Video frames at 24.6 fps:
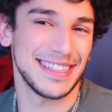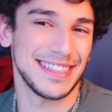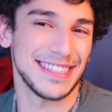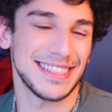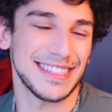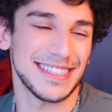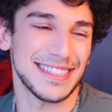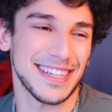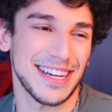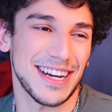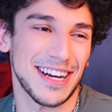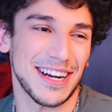
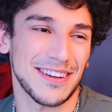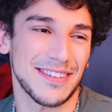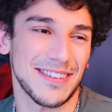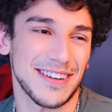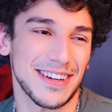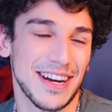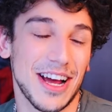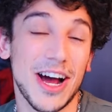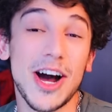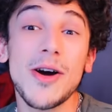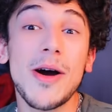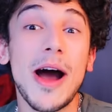This is
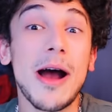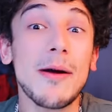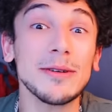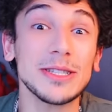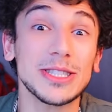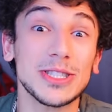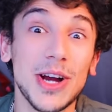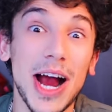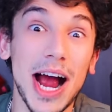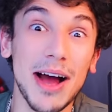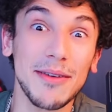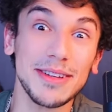awkward. Oh, I
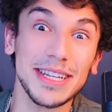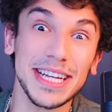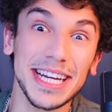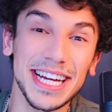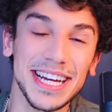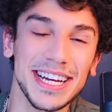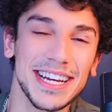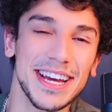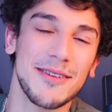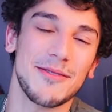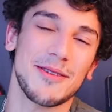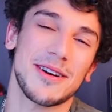was
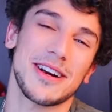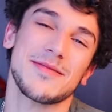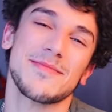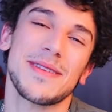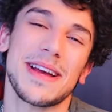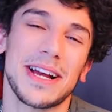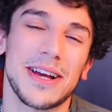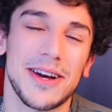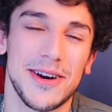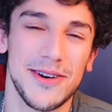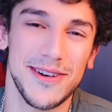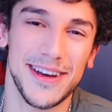traveling. Where am
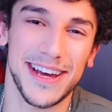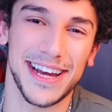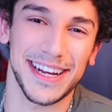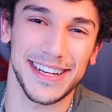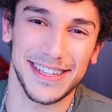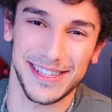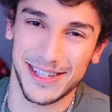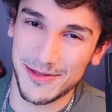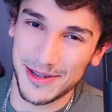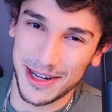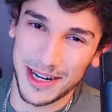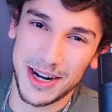I
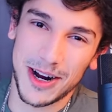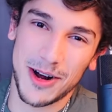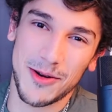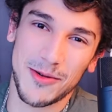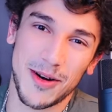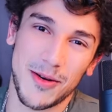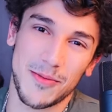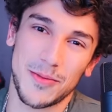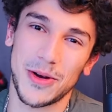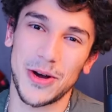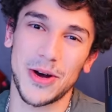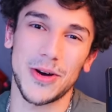going? Do you want to know
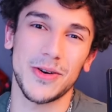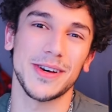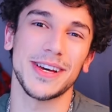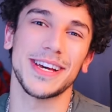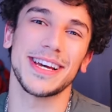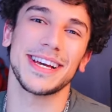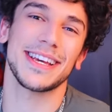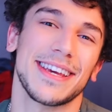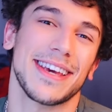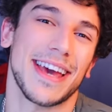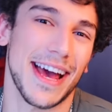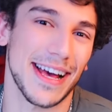where I'm
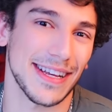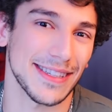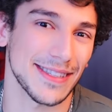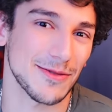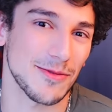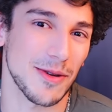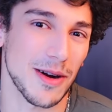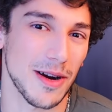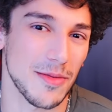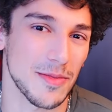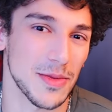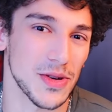going?
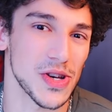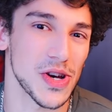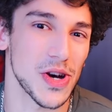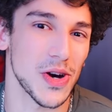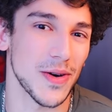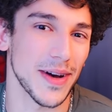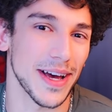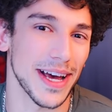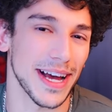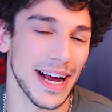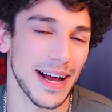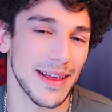Guess where I'm
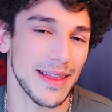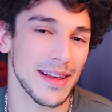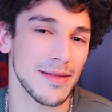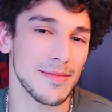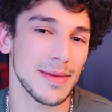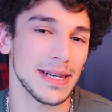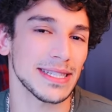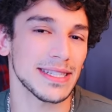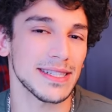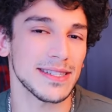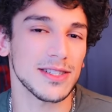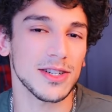going. I think
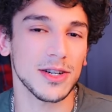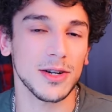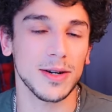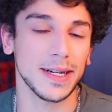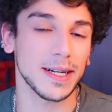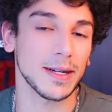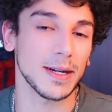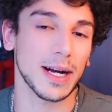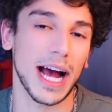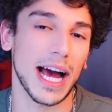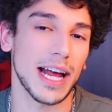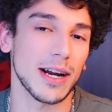my sister
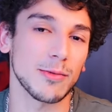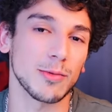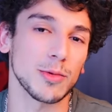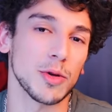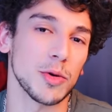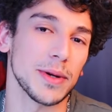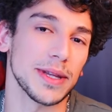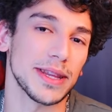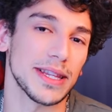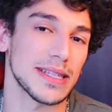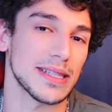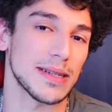already kind of
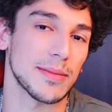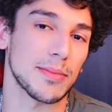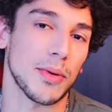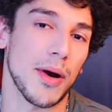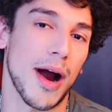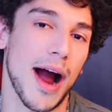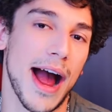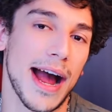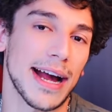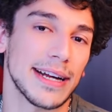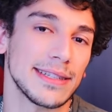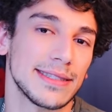ruined the
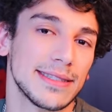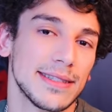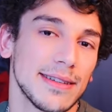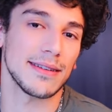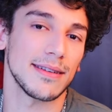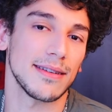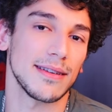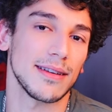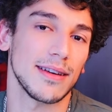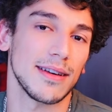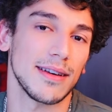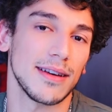surprise.
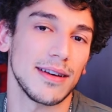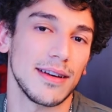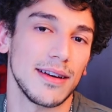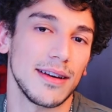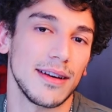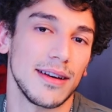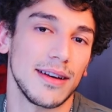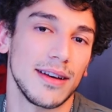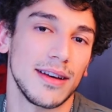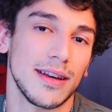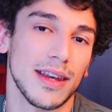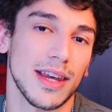
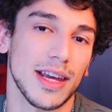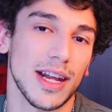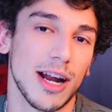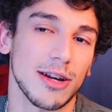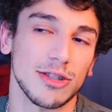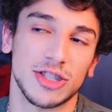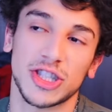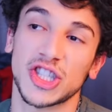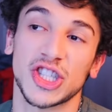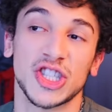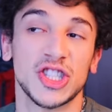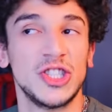You know,
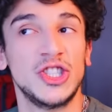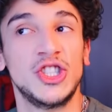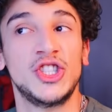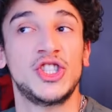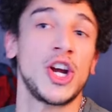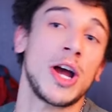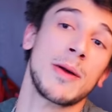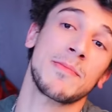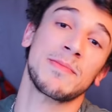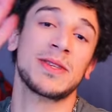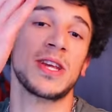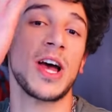she just
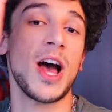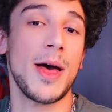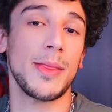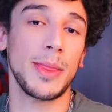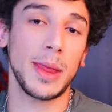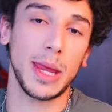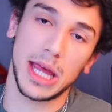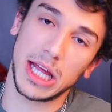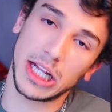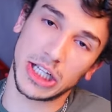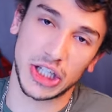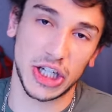jumped on
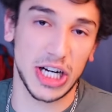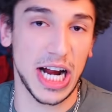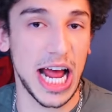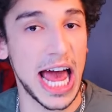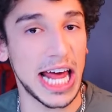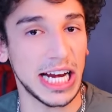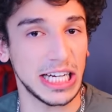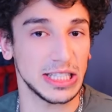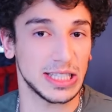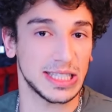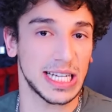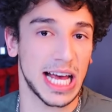the
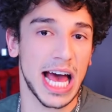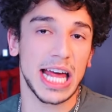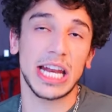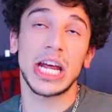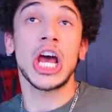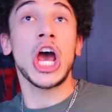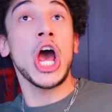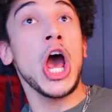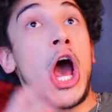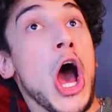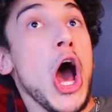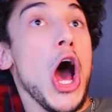internet and said,
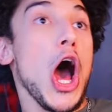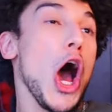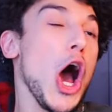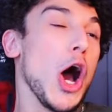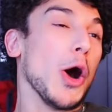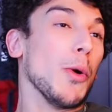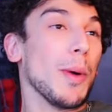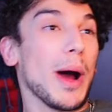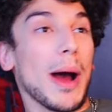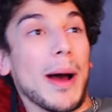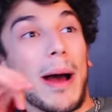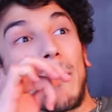
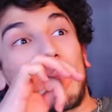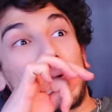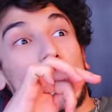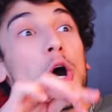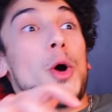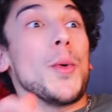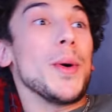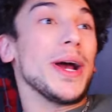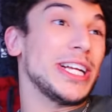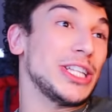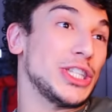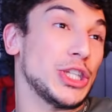oh, well, I'm
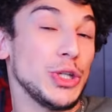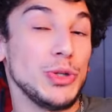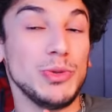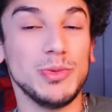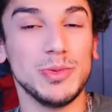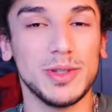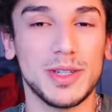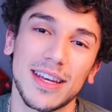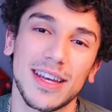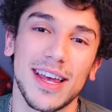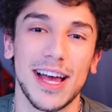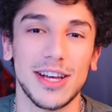going to.
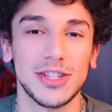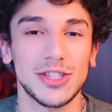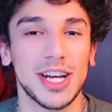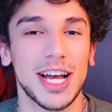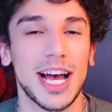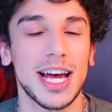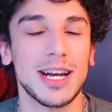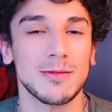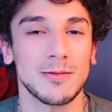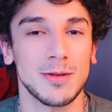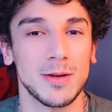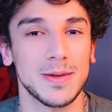Yeah, she
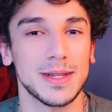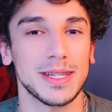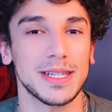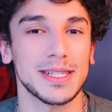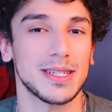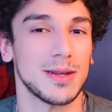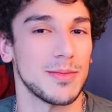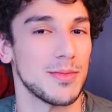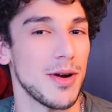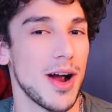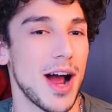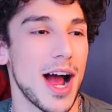kind of ruined the
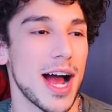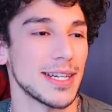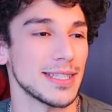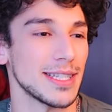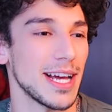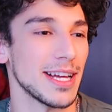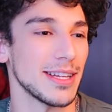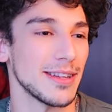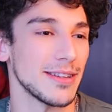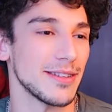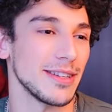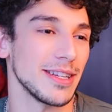surprise.
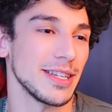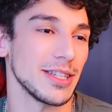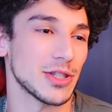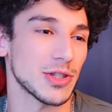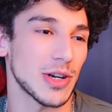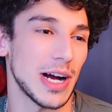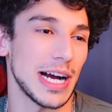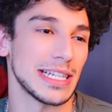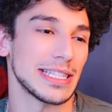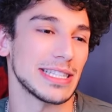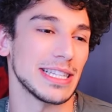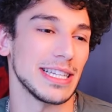I literally
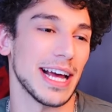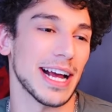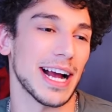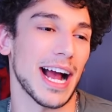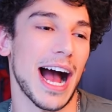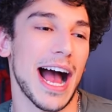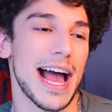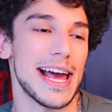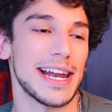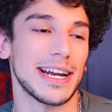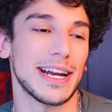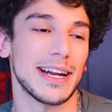tried to like
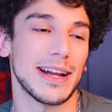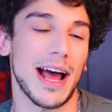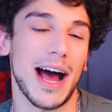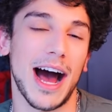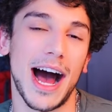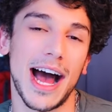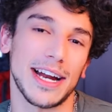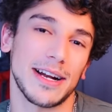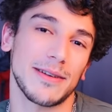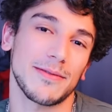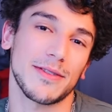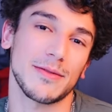
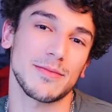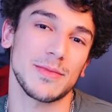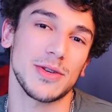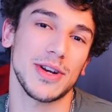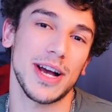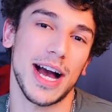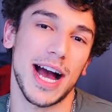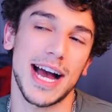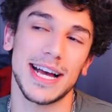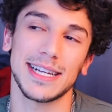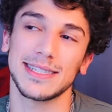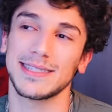hide it from you
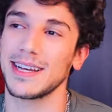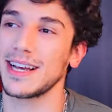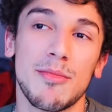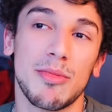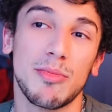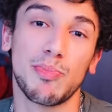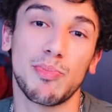guys.